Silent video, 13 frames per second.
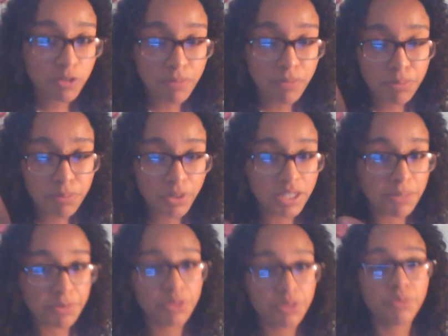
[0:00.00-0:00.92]
for my point
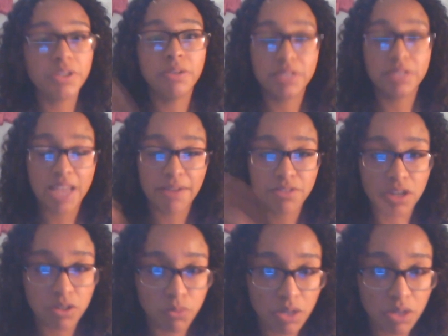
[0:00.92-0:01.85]
number 3 was
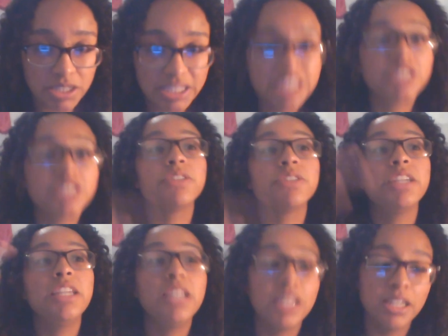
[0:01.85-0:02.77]
Avatar 1's
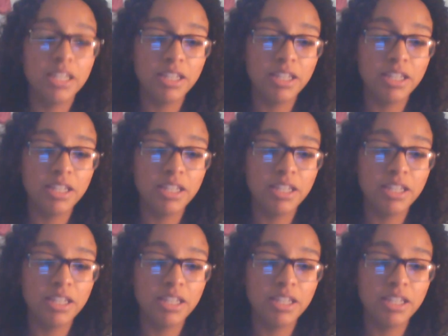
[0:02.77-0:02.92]
history.